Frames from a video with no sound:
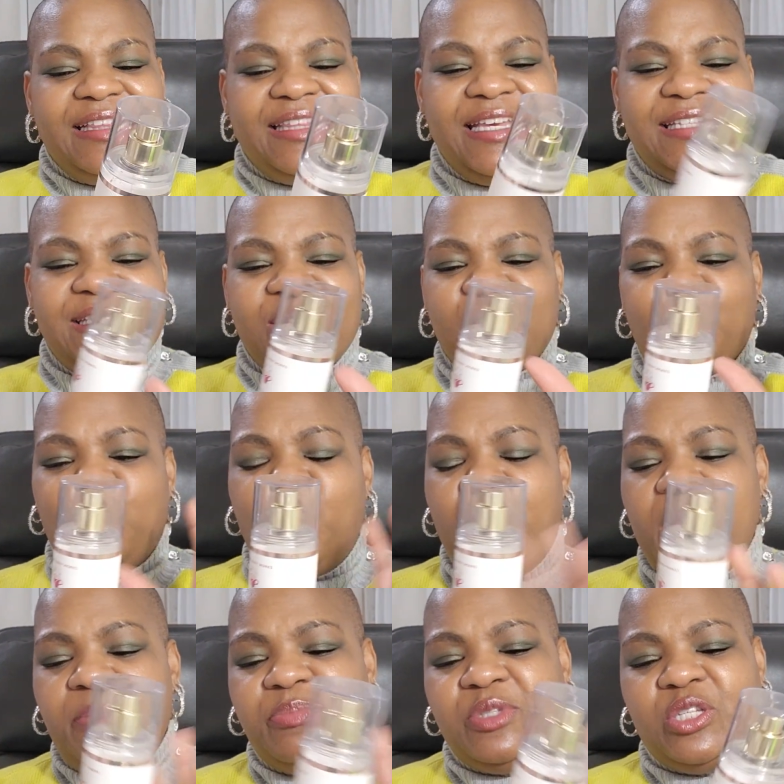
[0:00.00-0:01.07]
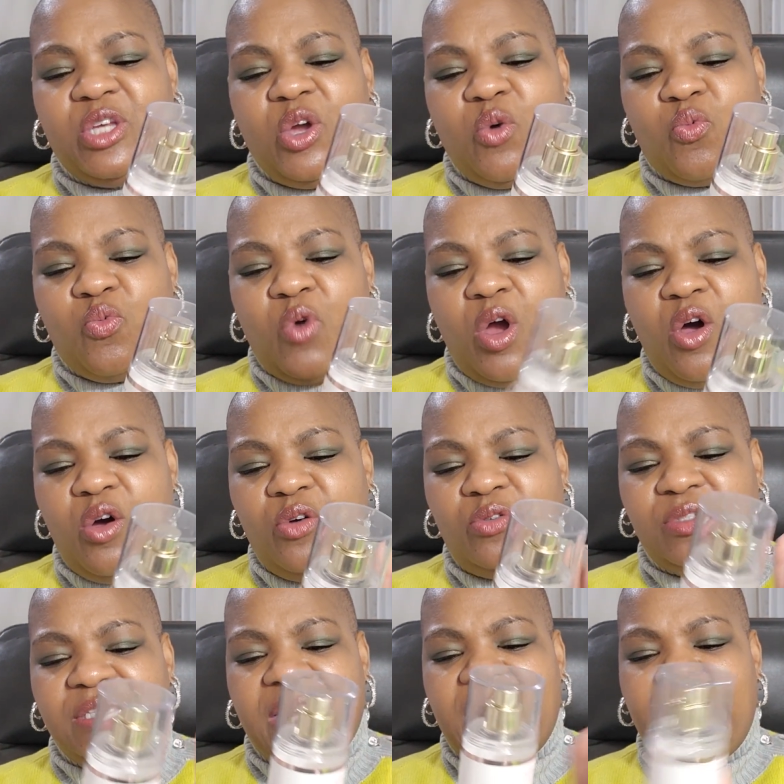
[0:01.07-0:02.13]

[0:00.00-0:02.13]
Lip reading: This is Whipped Rose